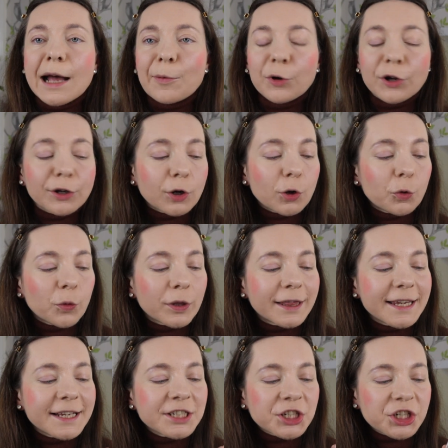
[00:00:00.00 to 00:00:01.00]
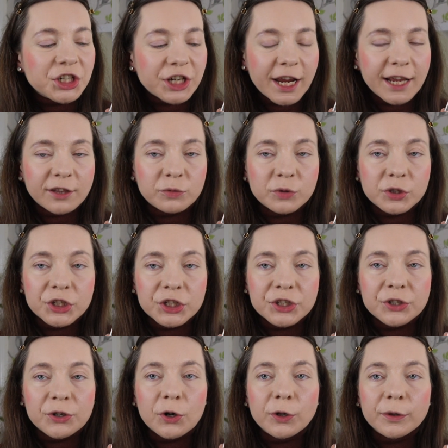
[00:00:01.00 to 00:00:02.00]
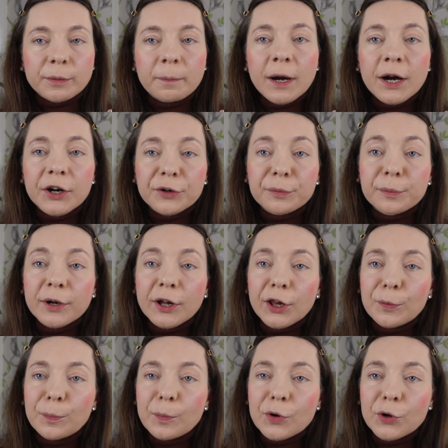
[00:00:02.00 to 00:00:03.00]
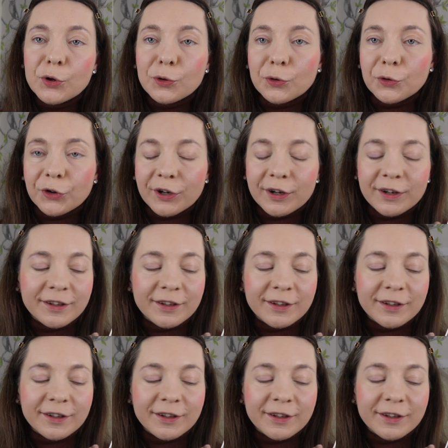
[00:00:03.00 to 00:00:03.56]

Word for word: now I'm gonna go with this shade, which is called Purple Moon.